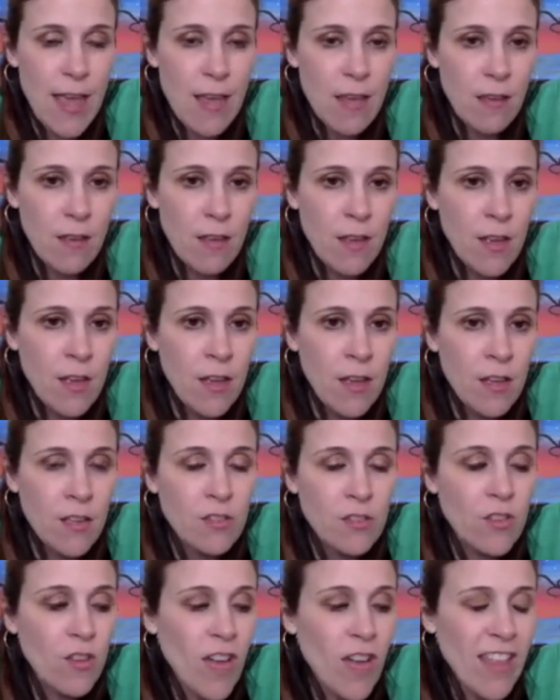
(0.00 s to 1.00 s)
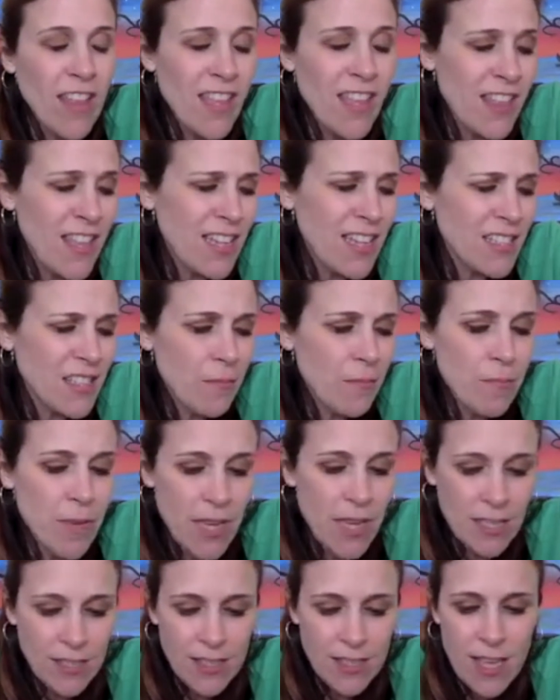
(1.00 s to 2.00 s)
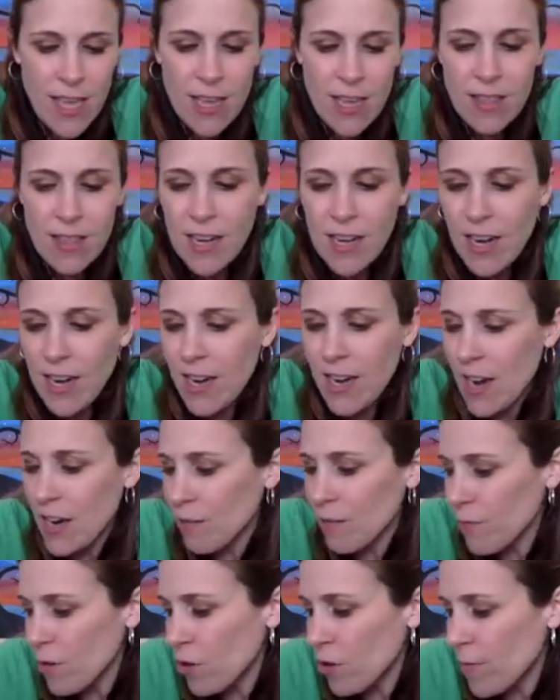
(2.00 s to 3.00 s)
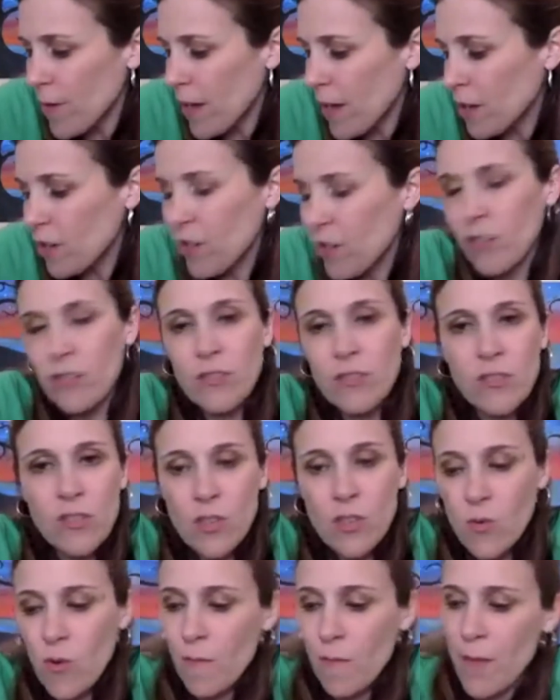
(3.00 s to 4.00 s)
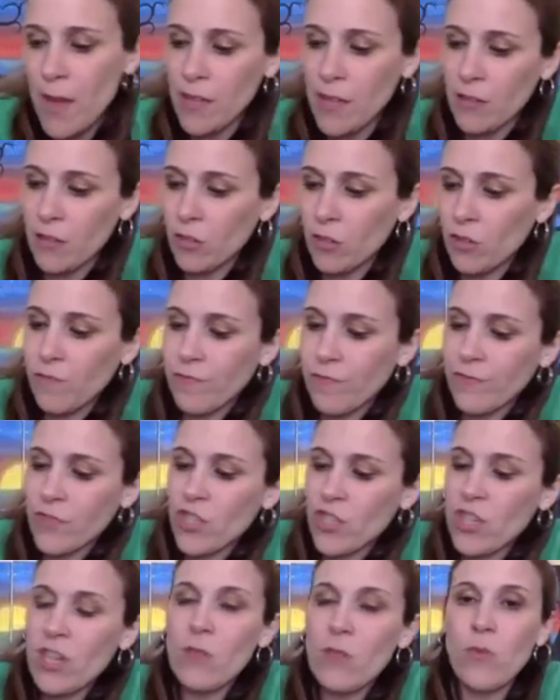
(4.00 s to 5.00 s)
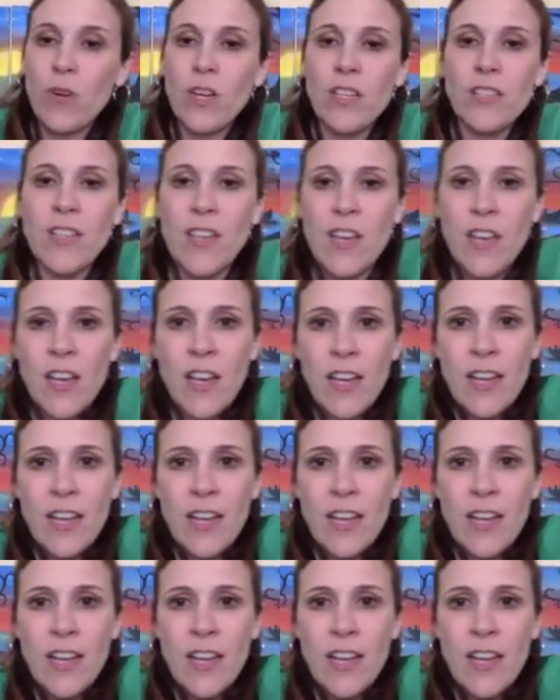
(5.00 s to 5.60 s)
a day. Okay. So I think that's the biggest thing that I kind of wrote about too on my little sheet, was